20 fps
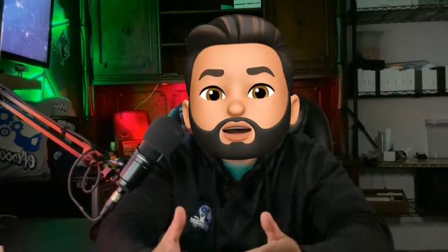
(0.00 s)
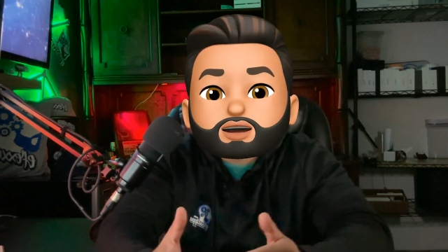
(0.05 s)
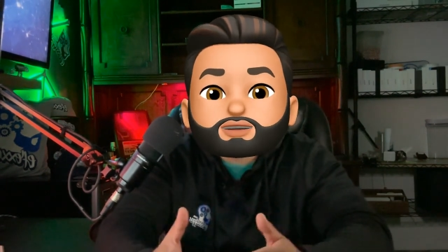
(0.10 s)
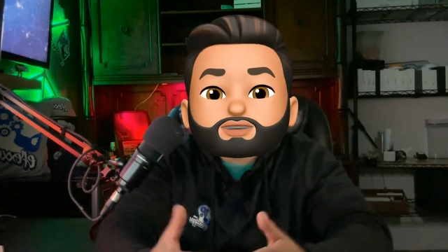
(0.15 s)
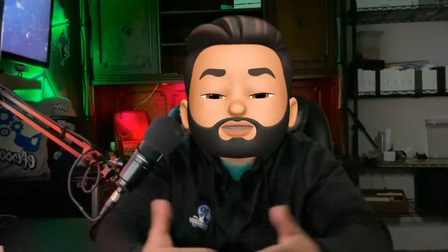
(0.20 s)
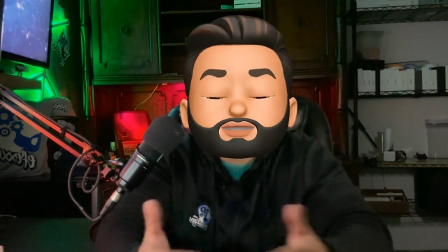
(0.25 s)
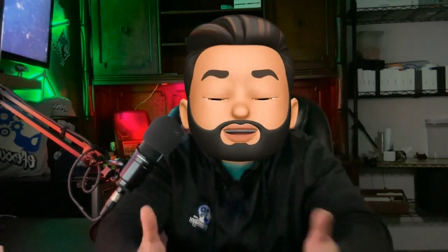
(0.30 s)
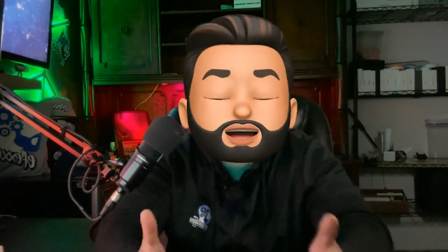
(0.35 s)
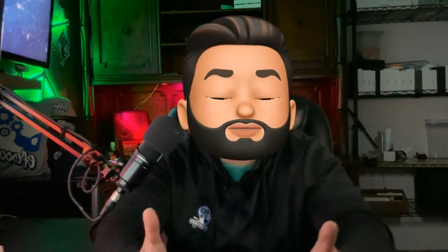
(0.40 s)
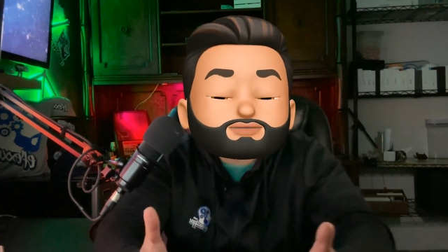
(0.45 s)

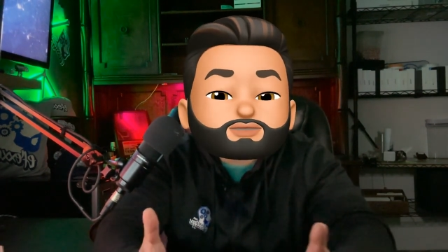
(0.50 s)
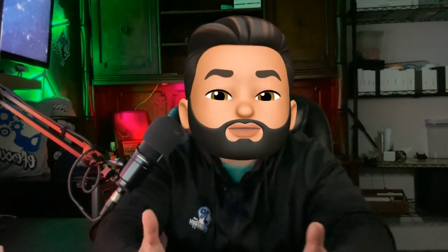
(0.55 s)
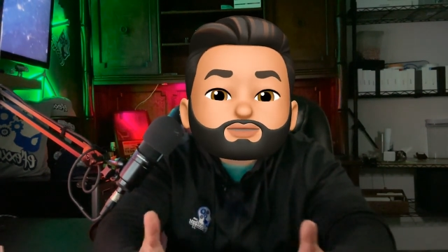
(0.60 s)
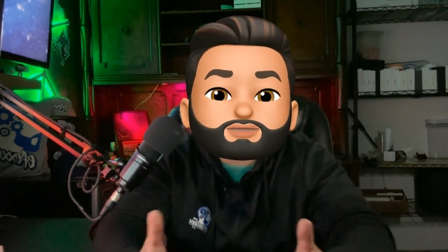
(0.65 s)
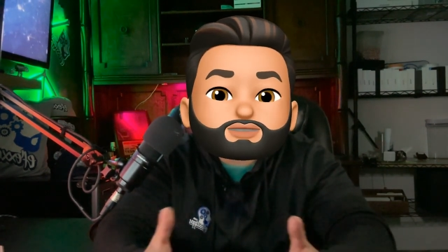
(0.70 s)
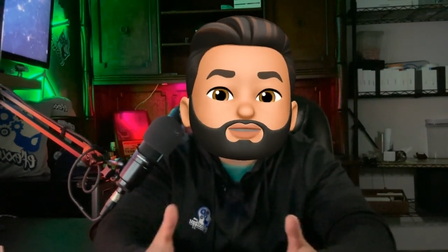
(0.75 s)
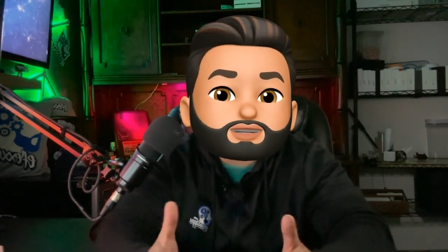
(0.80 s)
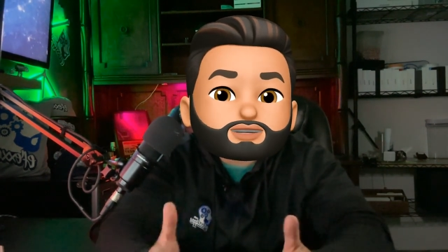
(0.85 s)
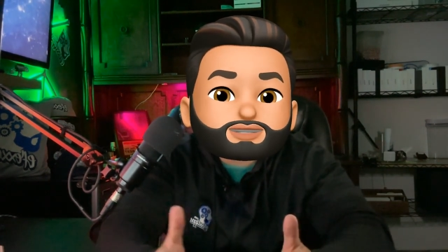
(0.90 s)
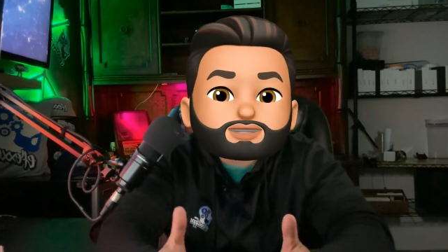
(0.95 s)
several
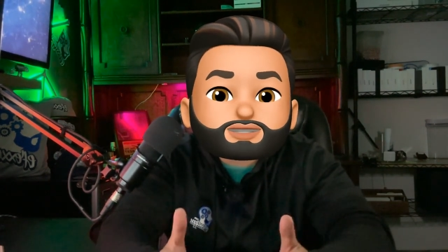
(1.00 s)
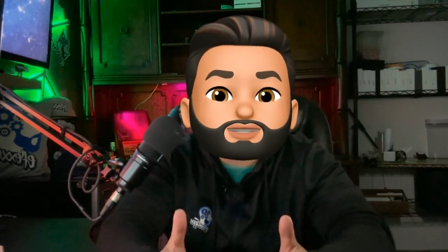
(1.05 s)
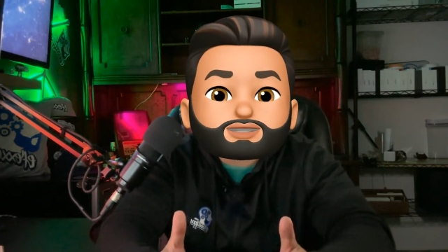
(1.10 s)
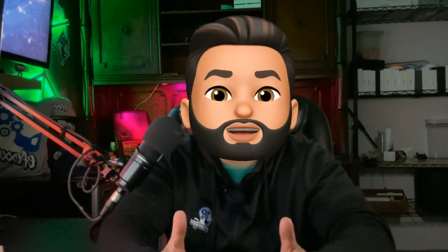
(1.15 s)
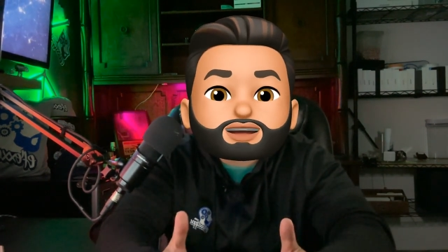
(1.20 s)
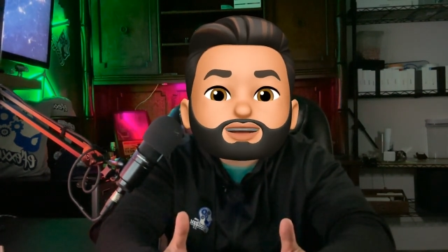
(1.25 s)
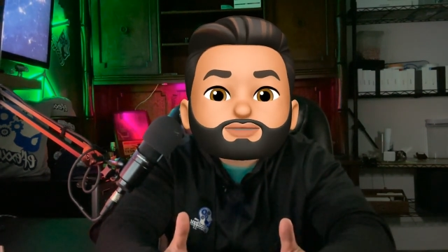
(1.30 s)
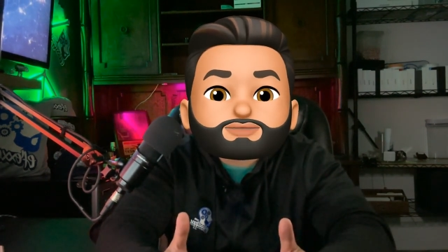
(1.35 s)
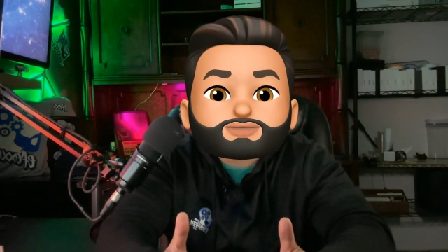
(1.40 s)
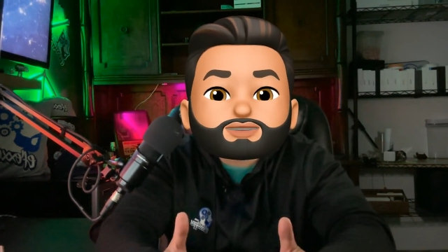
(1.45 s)

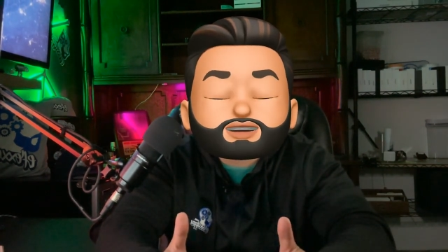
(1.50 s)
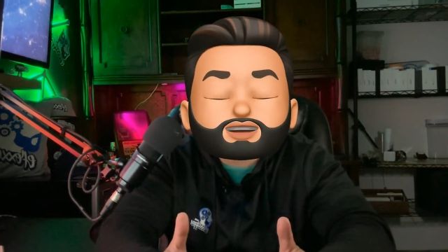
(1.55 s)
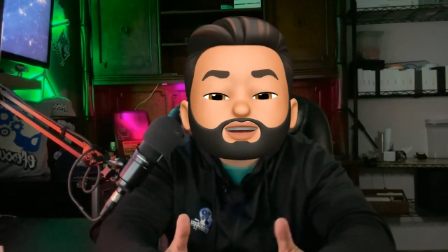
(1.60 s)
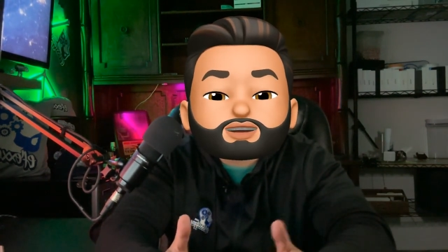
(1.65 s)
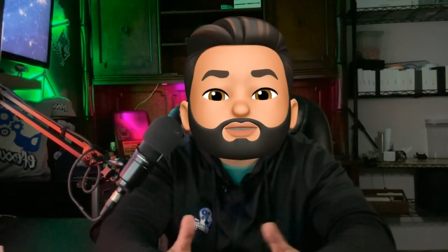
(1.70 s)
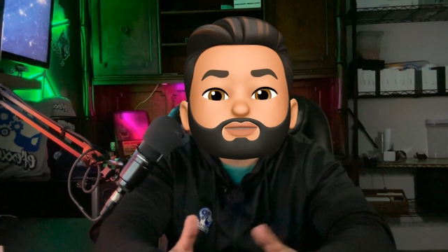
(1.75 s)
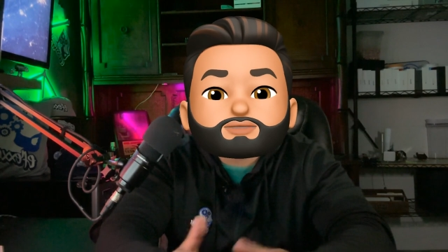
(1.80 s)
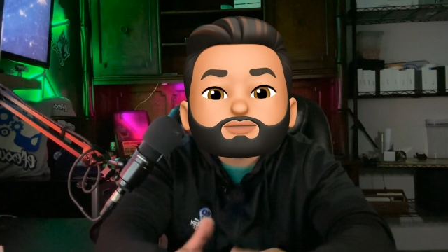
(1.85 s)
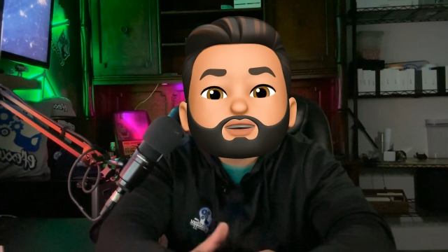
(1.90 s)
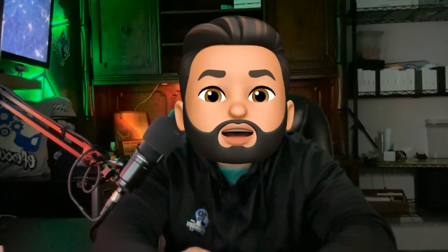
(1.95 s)
60-second
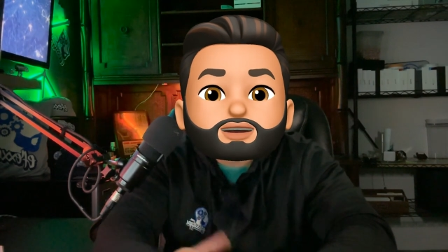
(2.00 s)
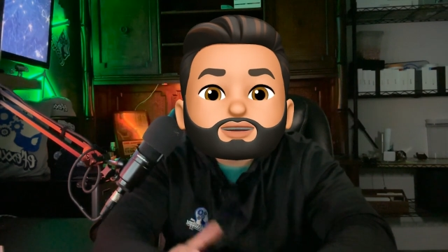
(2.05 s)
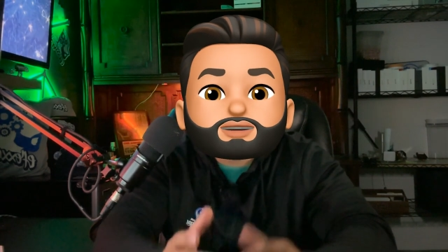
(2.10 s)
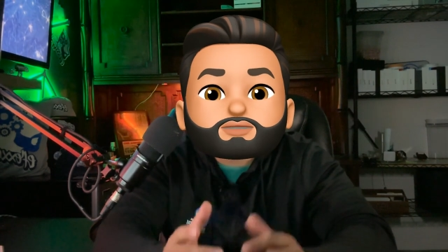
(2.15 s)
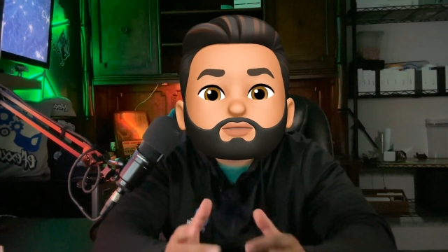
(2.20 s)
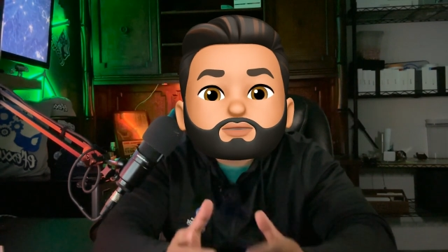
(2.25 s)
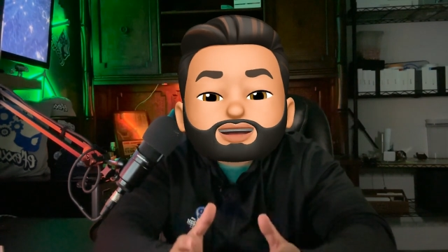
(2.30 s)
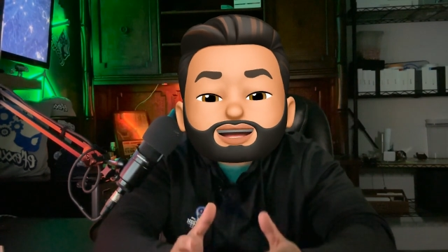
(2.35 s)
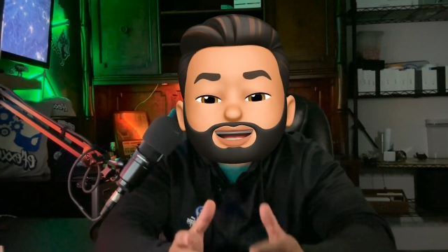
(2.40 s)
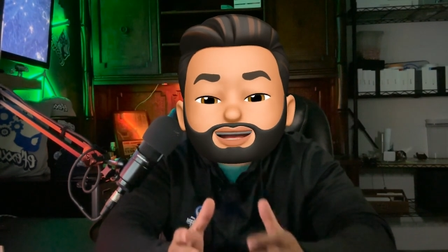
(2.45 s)
videos that
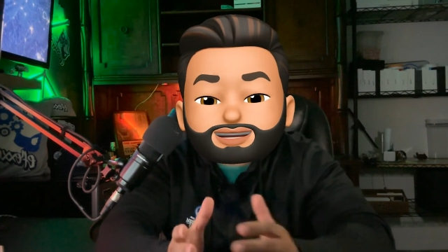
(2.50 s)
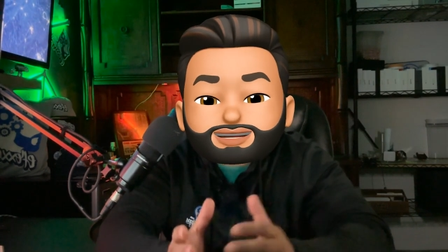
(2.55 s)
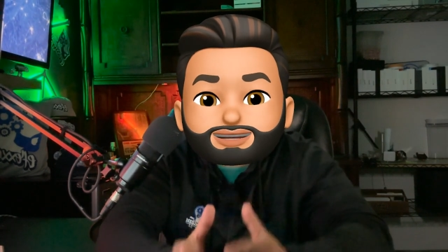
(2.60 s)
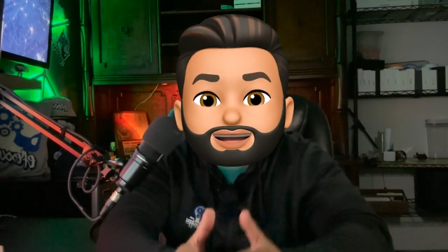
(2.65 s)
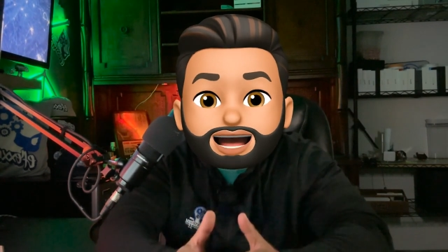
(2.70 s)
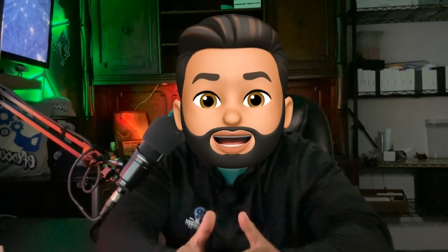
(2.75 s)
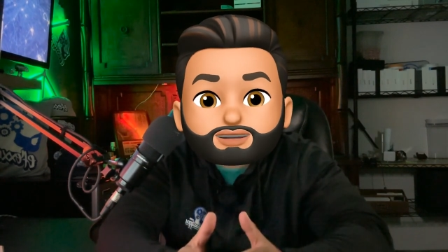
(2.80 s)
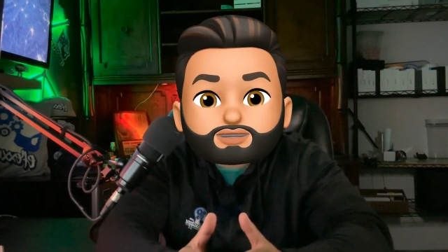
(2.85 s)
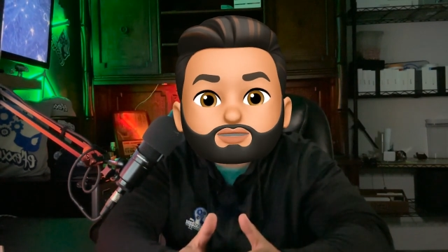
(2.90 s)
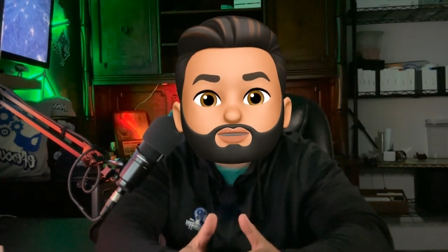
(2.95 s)
we can
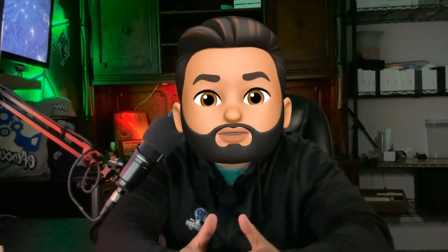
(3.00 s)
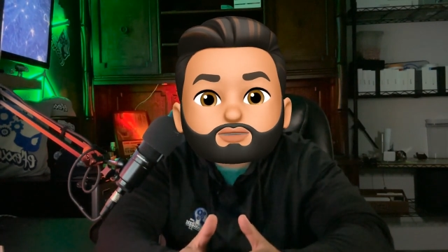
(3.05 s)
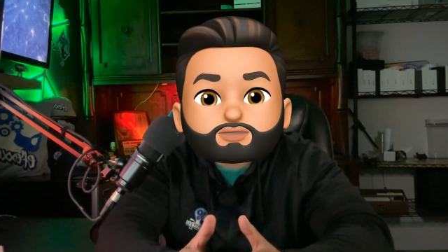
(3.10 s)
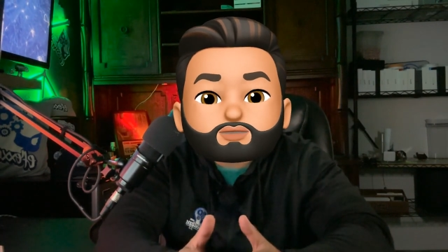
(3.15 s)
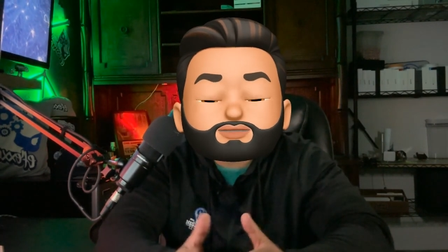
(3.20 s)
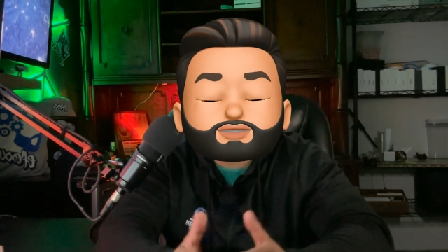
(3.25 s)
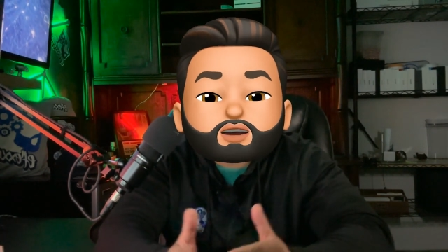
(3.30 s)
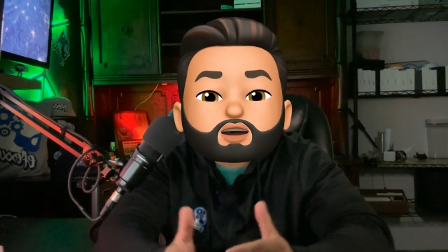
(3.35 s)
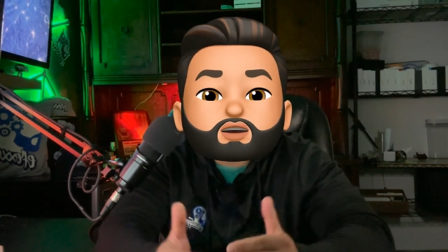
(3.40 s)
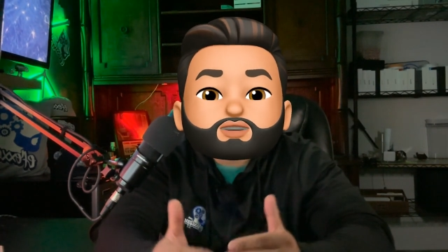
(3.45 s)
then
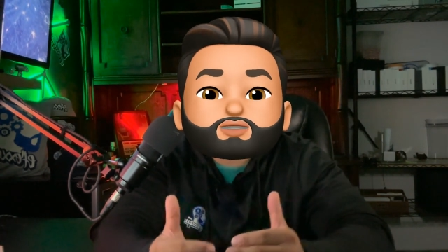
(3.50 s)
use